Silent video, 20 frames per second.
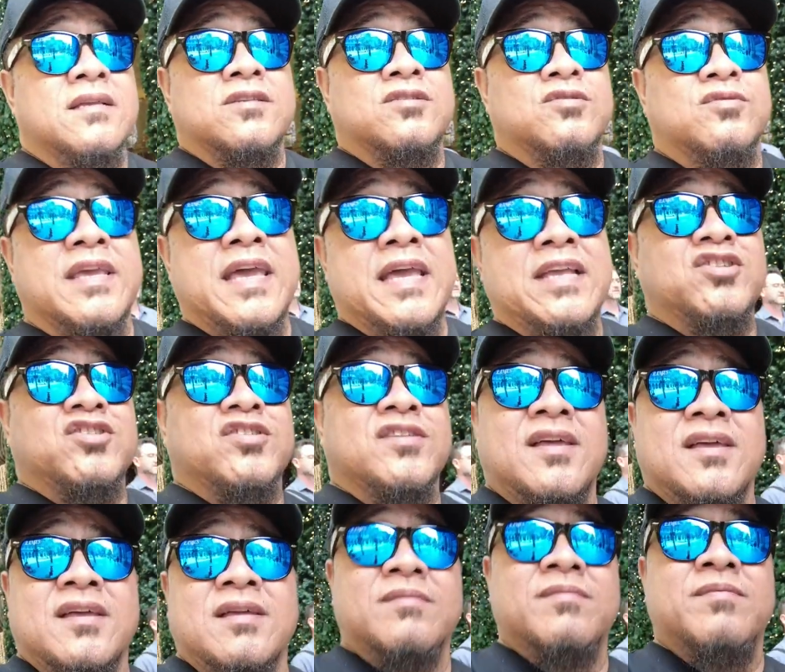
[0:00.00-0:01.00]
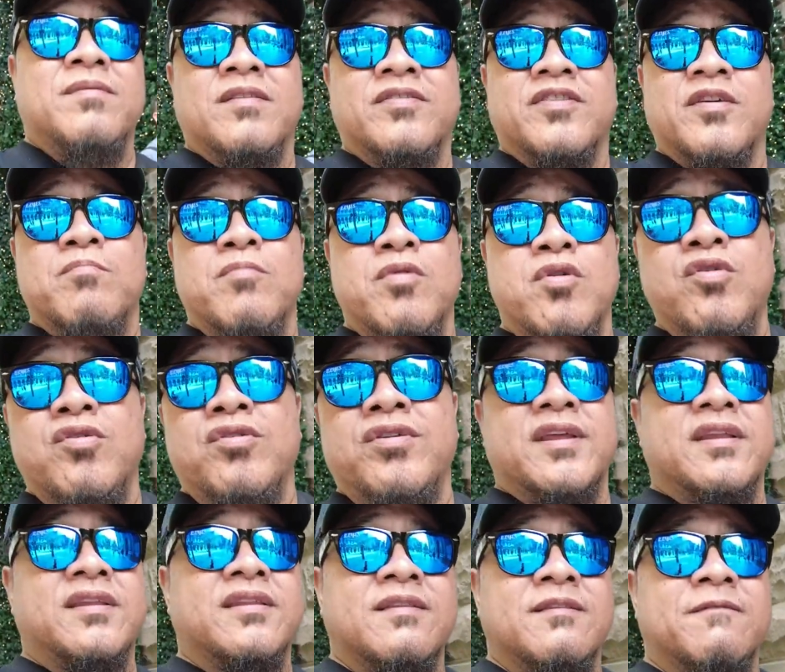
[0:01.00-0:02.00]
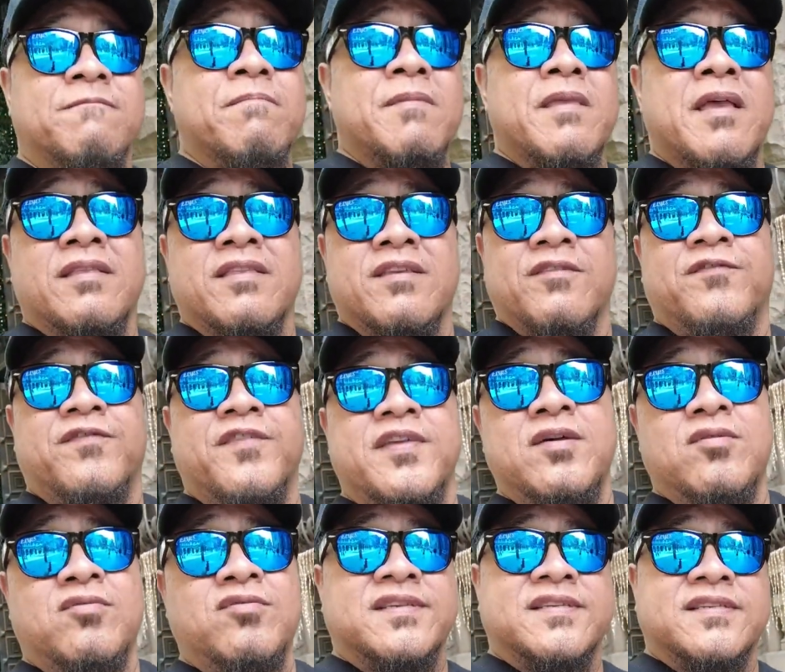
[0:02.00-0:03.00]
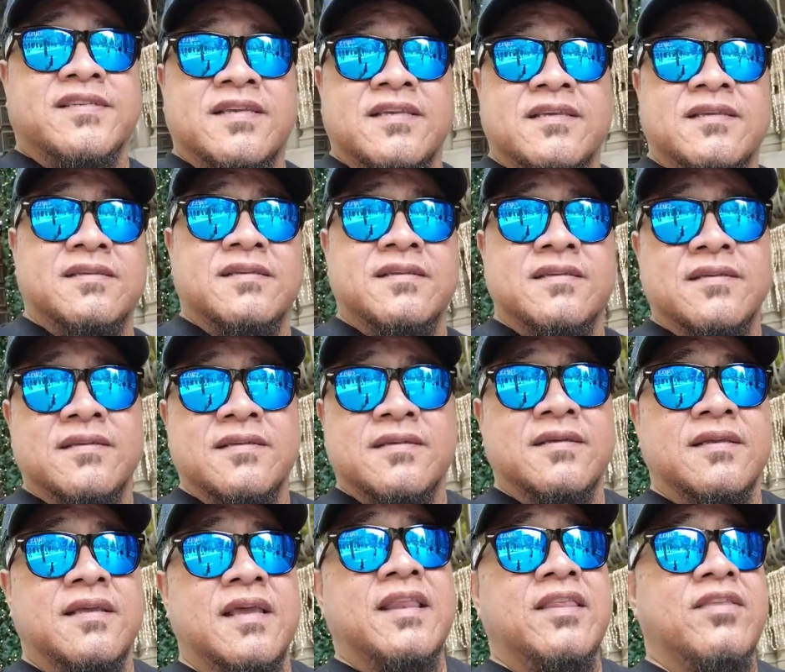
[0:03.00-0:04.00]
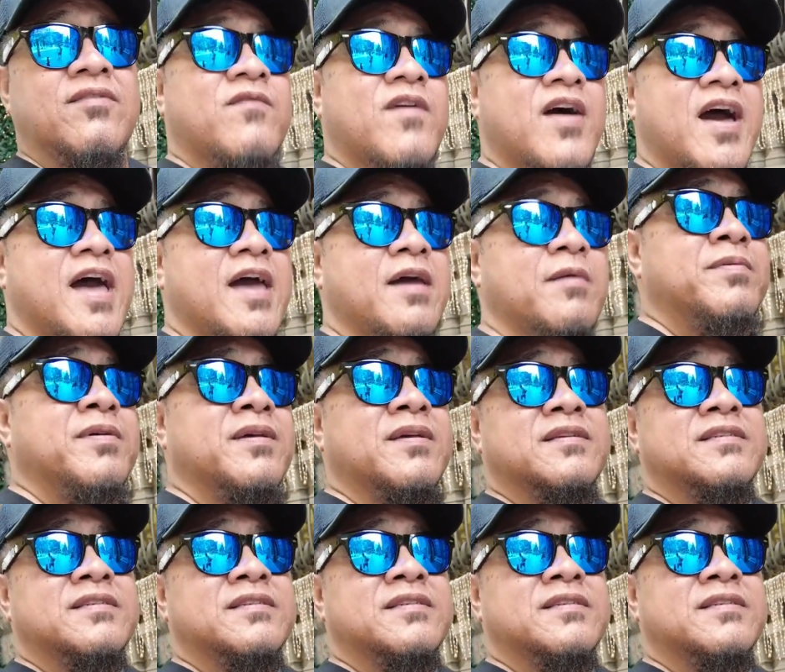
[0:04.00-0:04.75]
to catch the, the mood and the feels and the vibe.